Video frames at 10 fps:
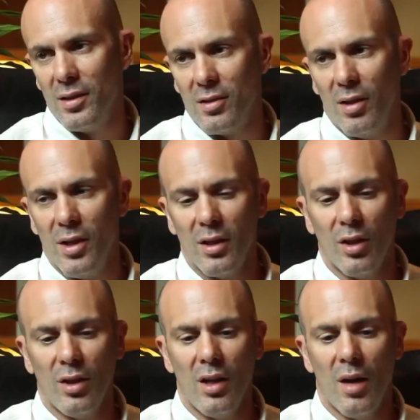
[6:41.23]
And so I think
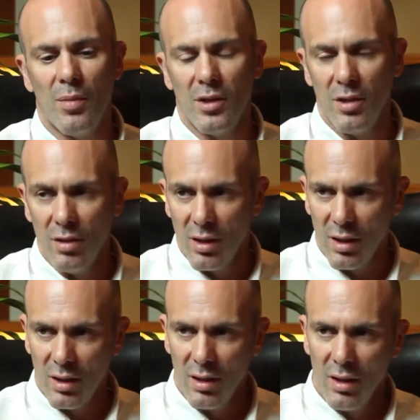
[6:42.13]
that the
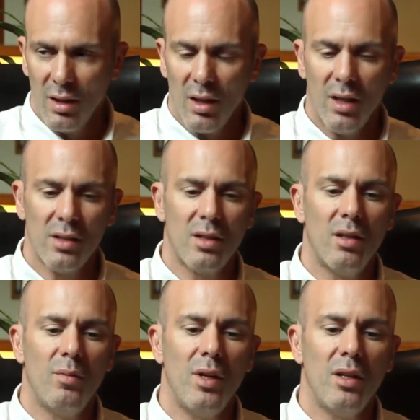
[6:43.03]
opportunity is going
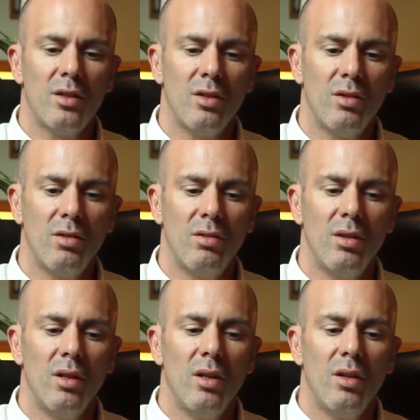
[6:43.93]
to be to
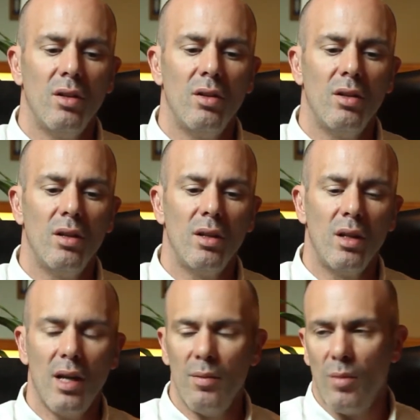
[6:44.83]

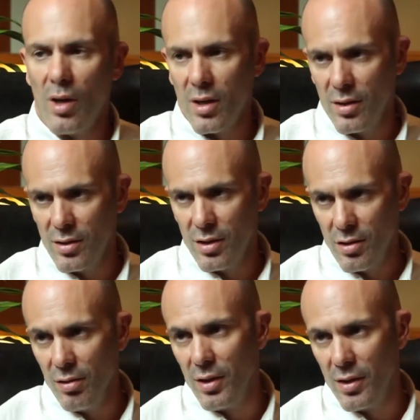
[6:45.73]
get marketers to
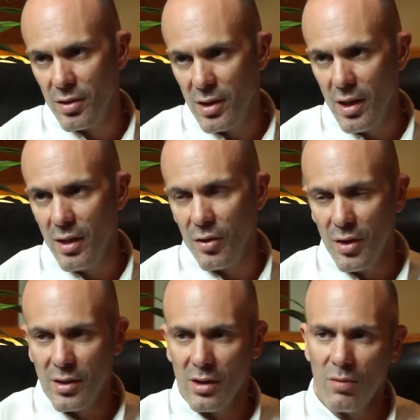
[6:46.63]
truly understand that
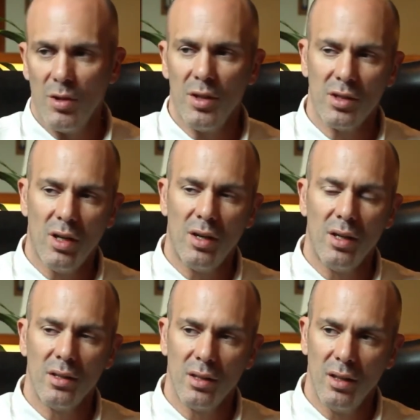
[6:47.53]
this is where this audience